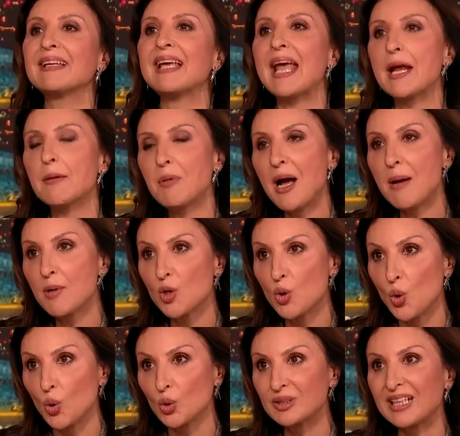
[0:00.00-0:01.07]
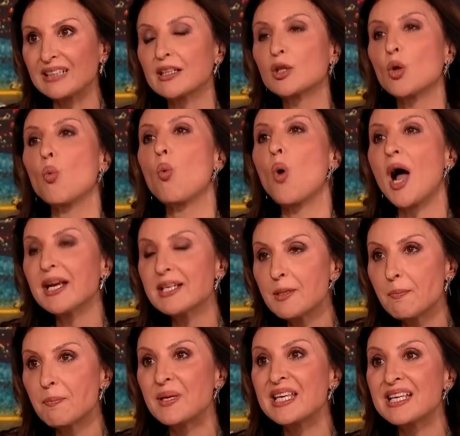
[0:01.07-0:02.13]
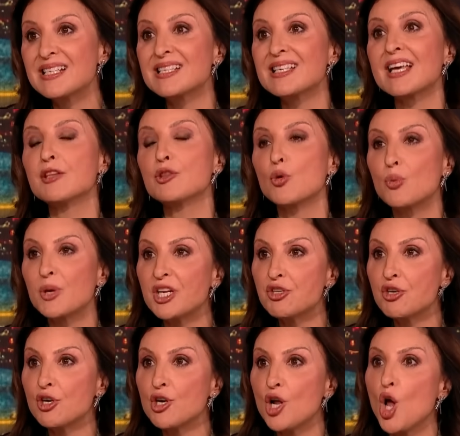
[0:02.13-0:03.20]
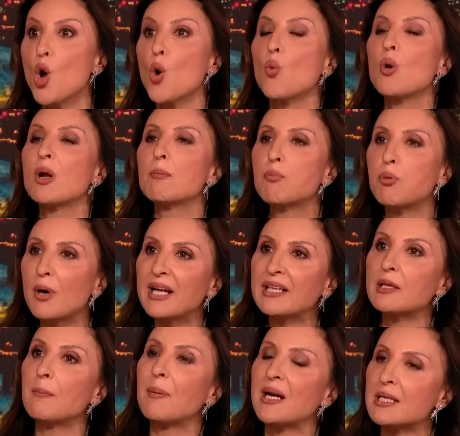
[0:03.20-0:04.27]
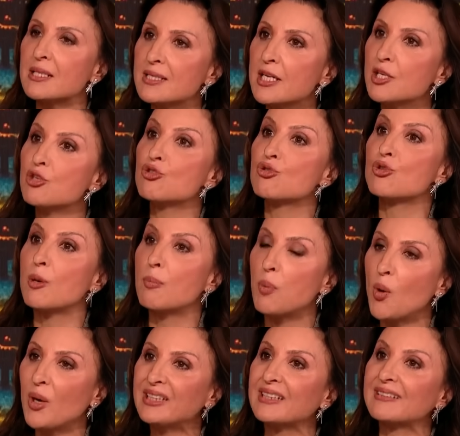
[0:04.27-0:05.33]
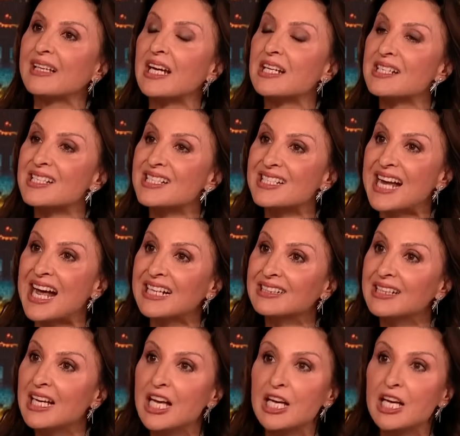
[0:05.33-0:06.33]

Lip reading: the Abraham Accords and that the wider peace in the region will bring the Palestinians to the point that they understand